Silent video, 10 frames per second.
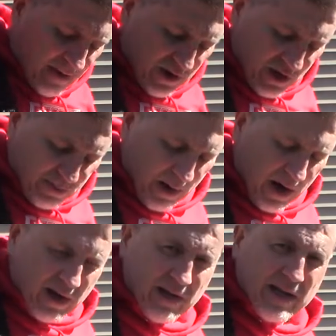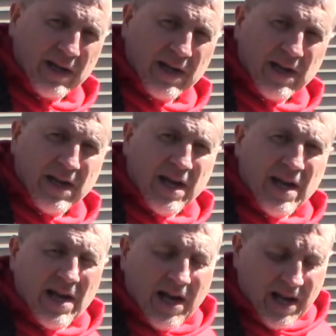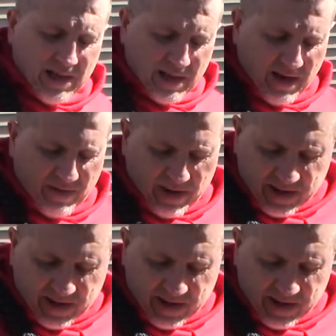you just buckle it and leave it,